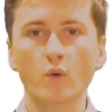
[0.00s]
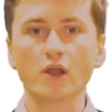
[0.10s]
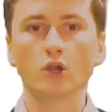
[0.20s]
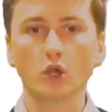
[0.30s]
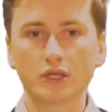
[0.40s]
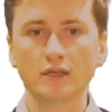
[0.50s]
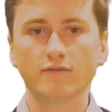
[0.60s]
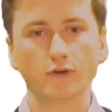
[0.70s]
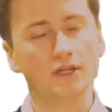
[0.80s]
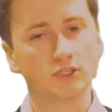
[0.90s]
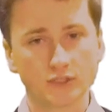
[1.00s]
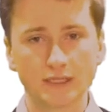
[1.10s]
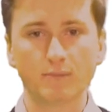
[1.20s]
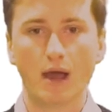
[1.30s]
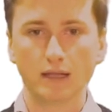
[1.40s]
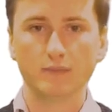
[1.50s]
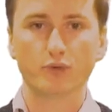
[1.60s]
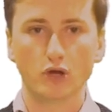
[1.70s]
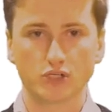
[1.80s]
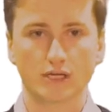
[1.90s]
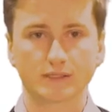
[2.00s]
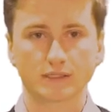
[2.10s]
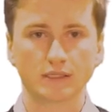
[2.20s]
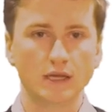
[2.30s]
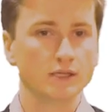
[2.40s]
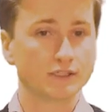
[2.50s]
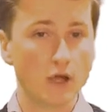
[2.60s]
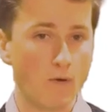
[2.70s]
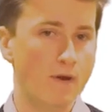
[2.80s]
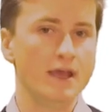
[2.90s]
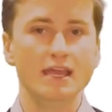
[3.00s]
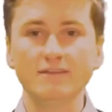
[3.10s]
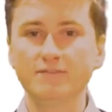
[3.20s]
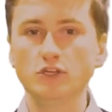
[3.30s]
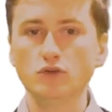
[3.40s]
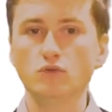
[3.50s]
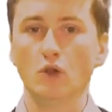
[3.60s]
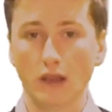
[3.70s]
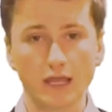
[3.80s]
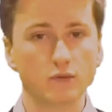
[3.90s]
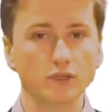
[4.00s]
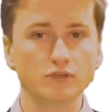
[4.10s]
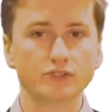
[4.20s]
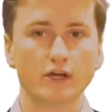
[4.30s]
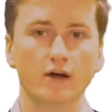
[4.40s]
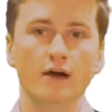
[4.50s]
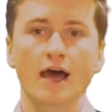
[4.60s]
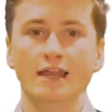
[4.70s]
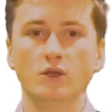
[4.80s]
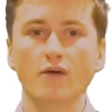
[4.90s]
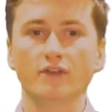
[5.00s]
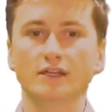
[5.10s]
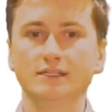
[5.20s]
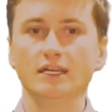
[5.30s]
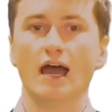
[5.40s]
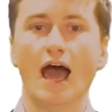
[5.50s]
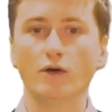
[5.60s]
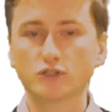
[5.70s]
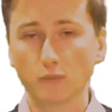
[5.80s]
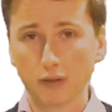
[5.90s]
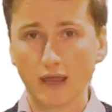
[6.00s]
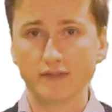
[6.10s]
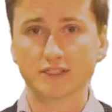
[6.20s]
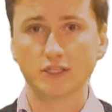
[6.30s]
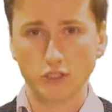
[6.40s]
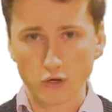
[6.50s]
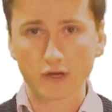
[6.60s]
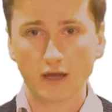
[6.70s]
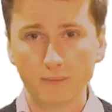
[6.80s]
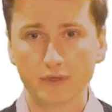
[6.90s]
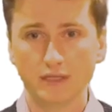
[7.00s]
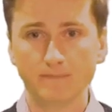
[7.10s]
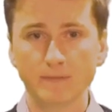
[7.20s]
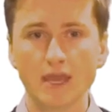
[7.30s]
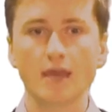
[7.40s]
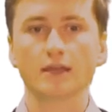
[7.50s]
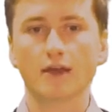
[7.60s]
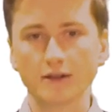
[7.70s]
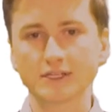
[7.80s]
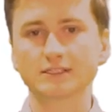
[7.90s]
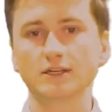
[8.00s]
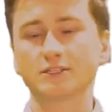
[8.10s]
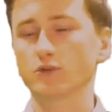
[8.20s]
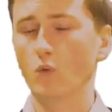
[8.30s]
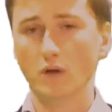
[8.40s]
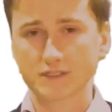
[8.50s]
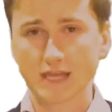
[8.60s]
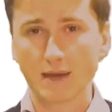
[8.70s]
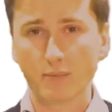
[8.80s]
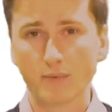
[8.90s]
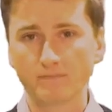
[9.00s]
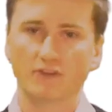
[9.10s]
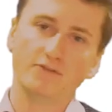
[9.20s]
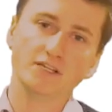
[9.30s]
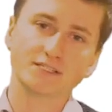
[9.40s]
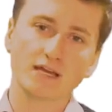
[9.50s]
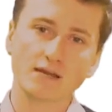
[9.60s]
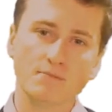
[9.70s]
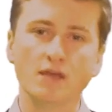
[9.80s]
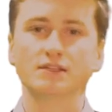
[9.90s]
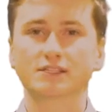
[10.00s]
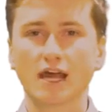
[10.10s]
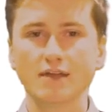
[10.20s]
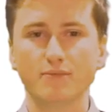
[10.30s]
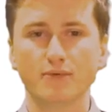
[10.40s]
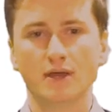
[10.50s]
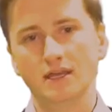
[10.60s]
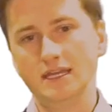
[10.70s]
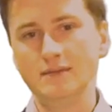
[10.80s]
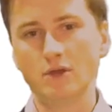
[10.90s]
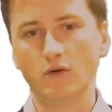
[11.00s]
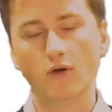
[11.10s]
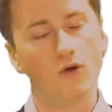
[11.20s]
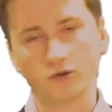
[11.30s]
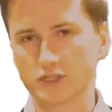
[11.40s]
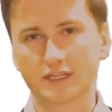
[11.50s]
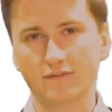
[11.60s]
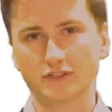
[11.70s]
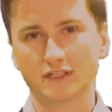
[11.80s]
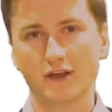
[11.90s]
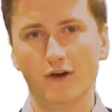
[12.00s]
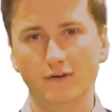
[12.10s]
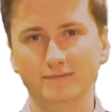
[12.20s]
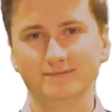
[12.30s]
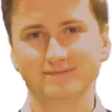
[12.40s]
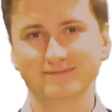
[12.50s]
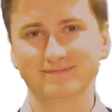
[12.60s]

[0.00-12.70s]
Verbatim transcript: We are looking for interesting pilot projects. So, if you like what you saw and you have an idea how to apply this to your company, contact us through WhatsApp, FaceTime, Skype, email, or just give us a call.